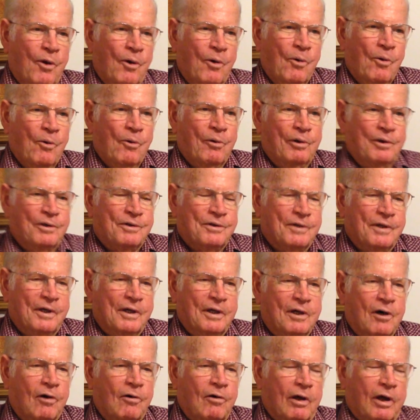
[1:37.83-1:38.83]
No, they
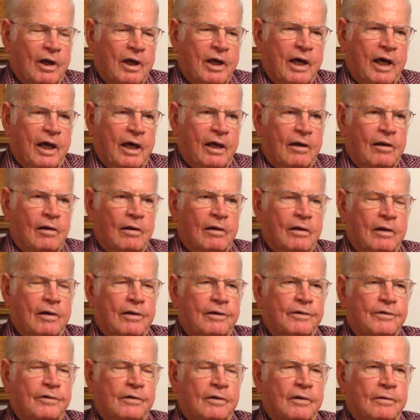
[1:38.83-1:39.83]
call it candling.
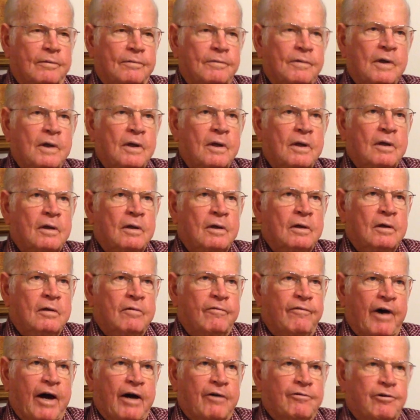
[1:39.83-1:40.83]
It's a
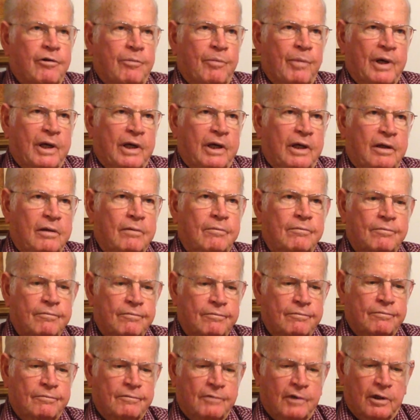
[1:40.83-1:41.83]
factory-made
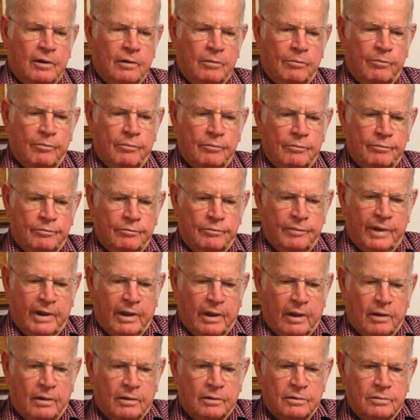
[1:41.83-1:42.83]
little
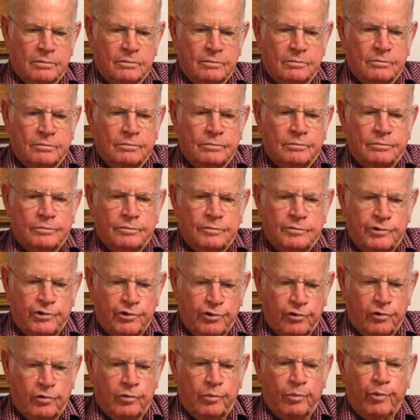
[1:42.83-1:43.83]
metal
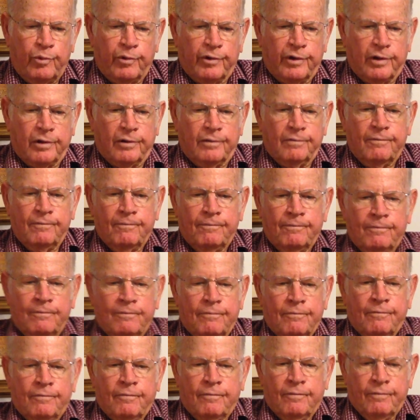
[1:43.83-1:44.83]
tube with
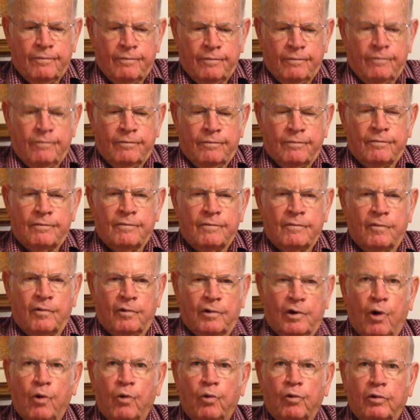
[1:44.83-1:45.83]

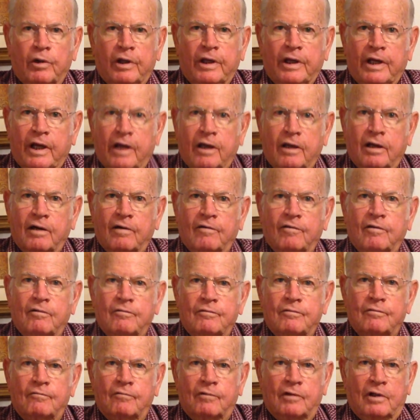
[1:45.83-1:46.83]
a hole in the end of it
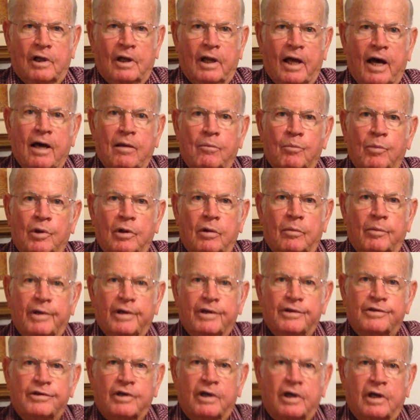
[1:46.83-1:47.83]
with a light bulb
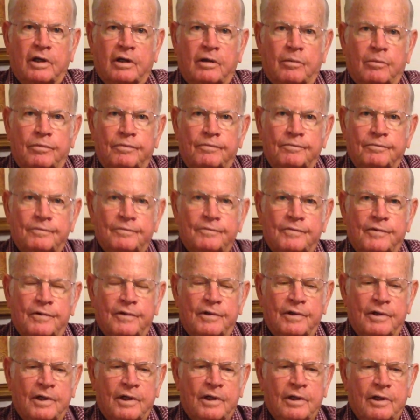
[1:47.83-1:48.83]
inside,
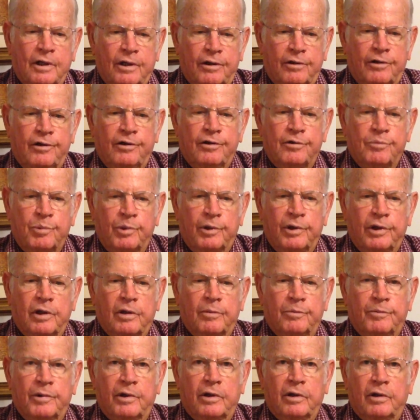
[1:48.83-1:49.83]
and you just put it
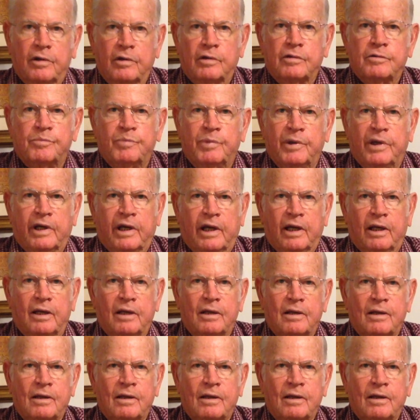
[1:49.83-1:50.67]
up there and spin it,